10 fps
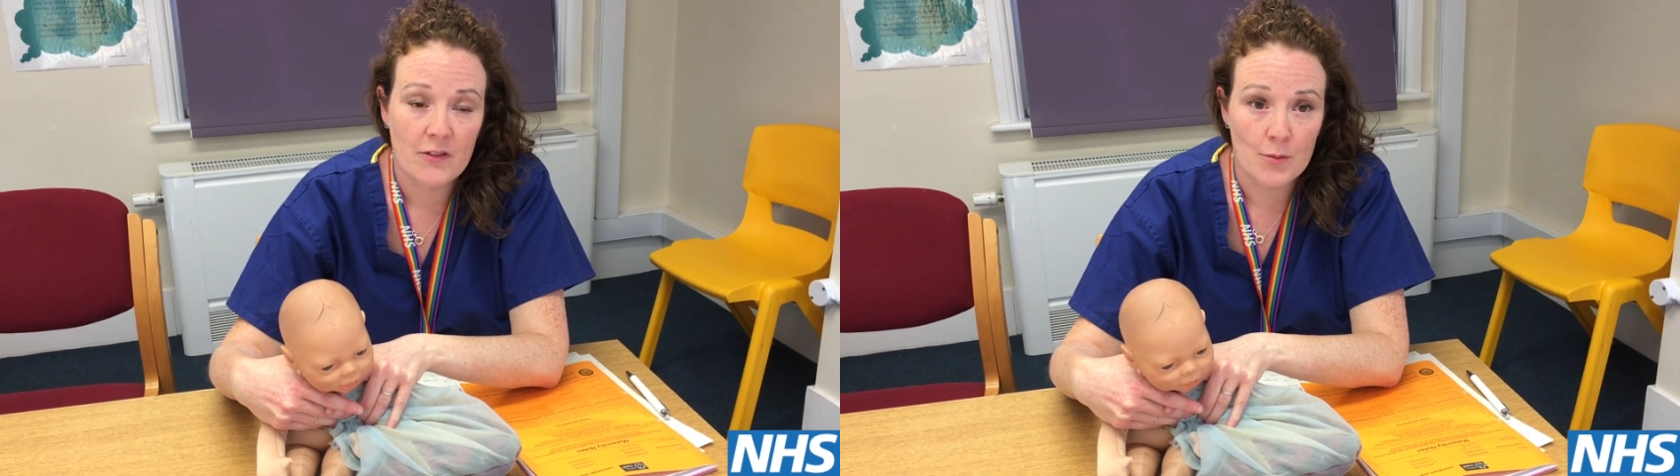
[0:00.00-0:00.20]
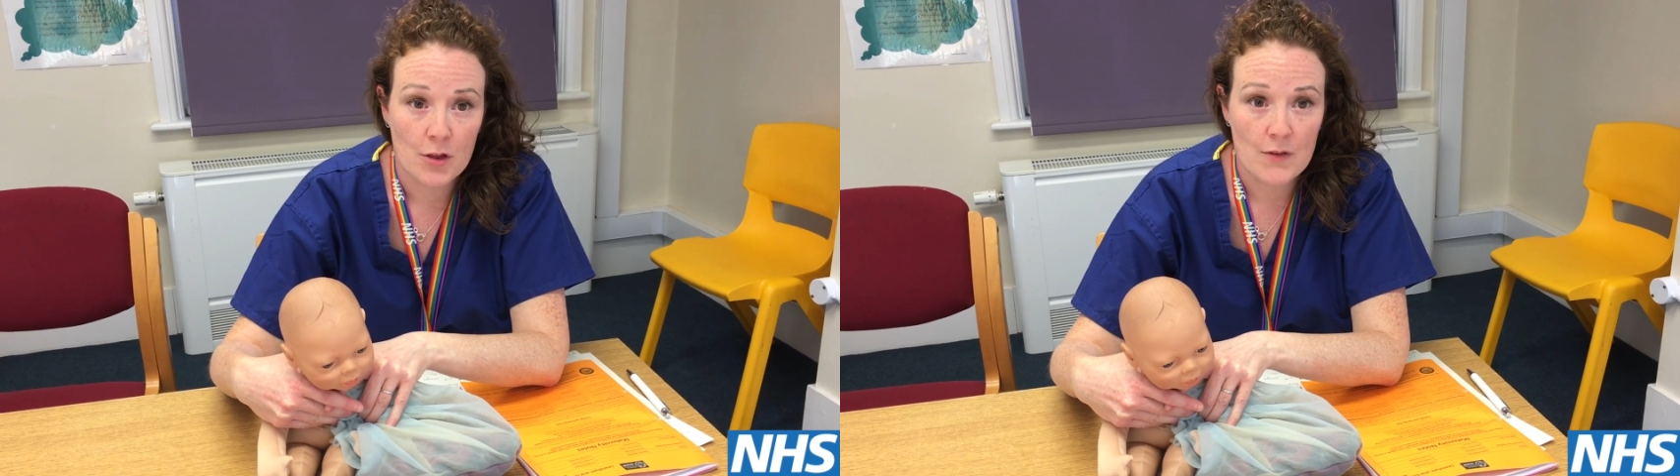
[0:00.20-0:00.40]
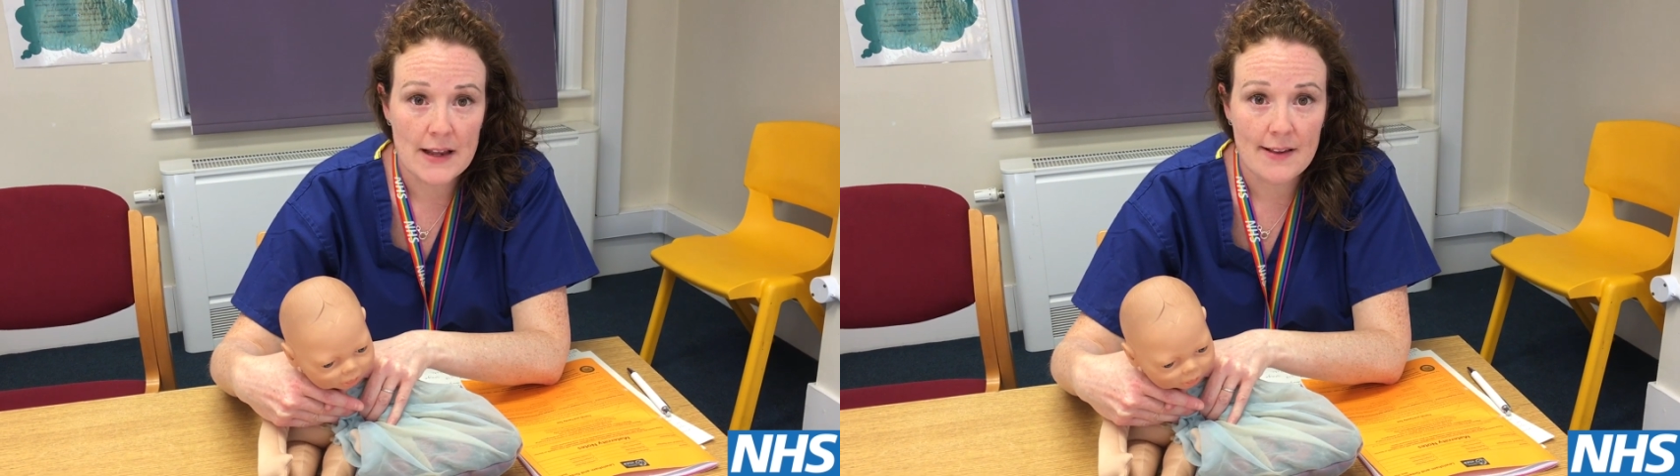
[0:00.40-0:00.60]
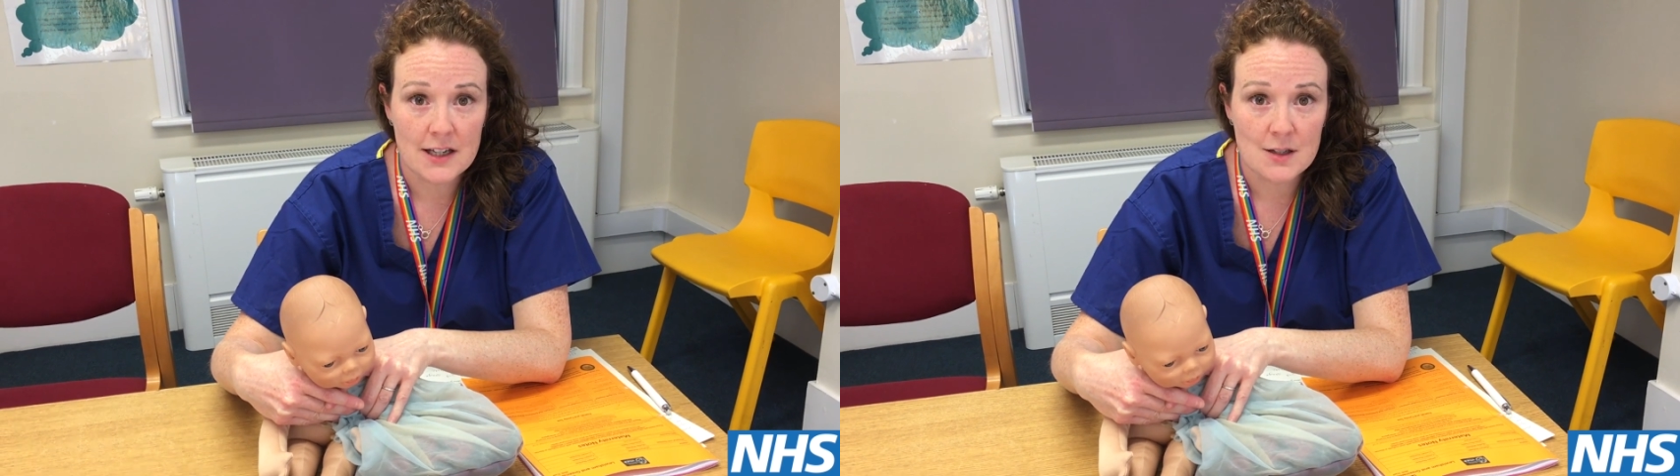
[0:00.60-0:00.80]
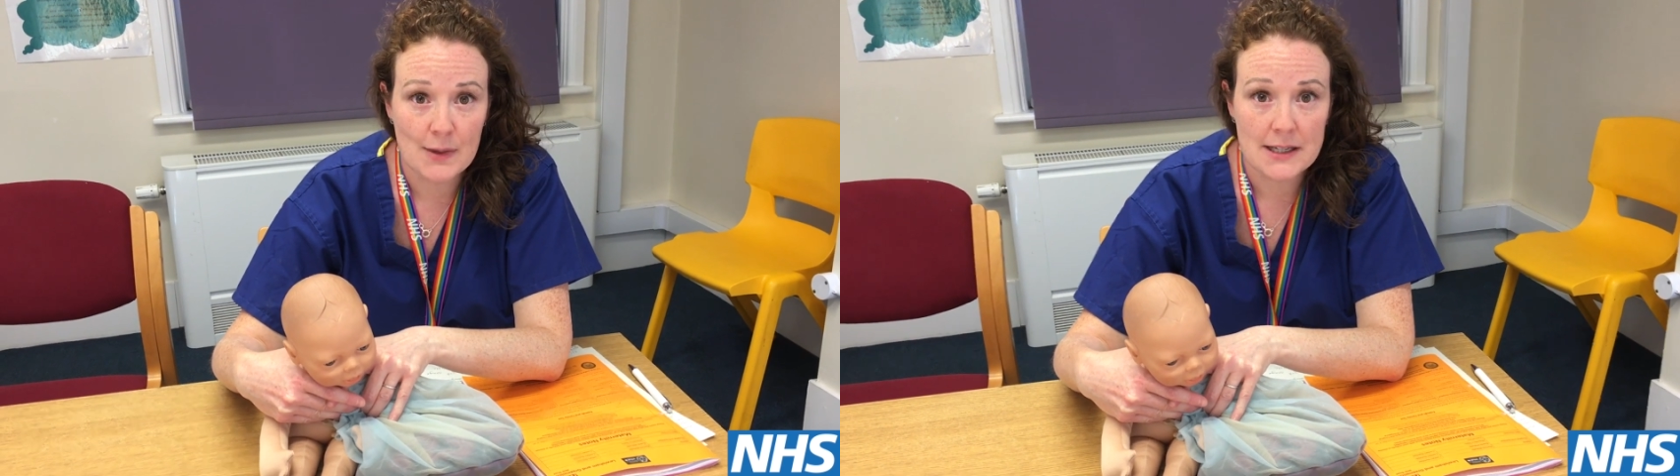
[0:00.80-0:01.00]
from 4
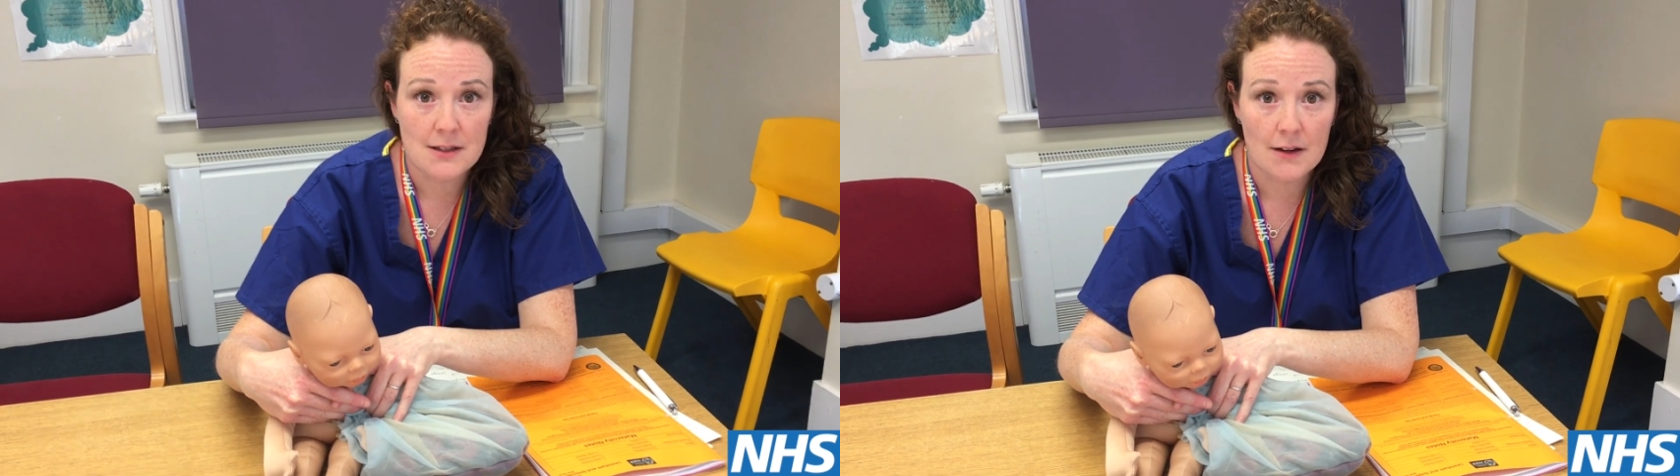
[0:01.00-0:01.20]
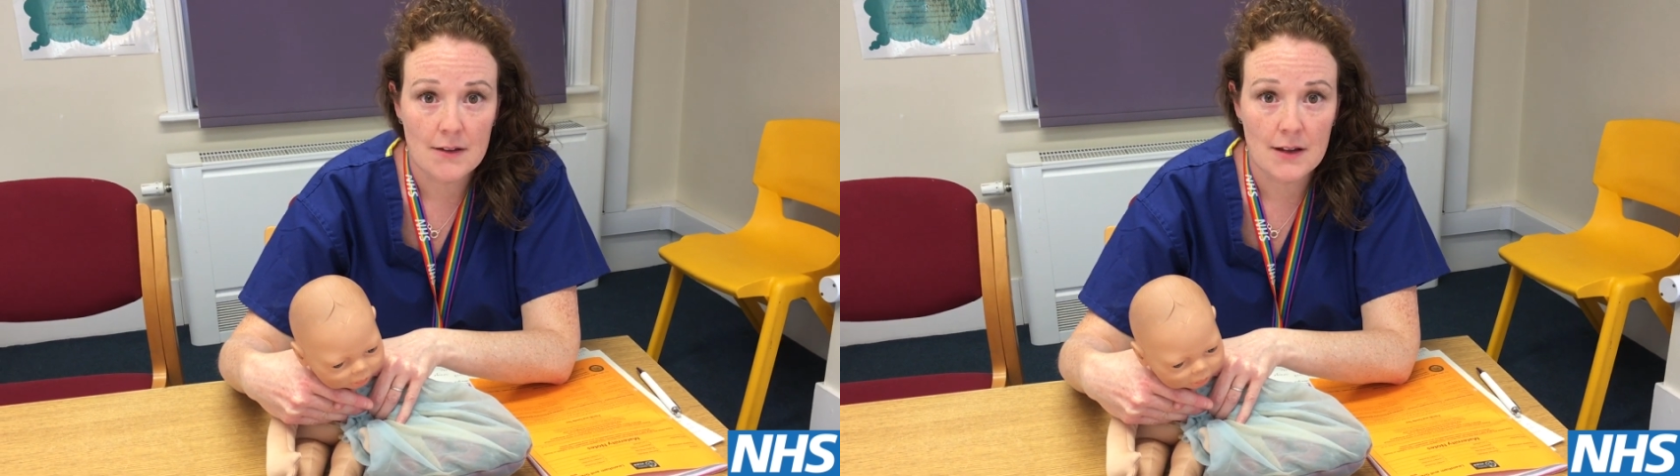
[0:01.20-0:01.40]
centimetres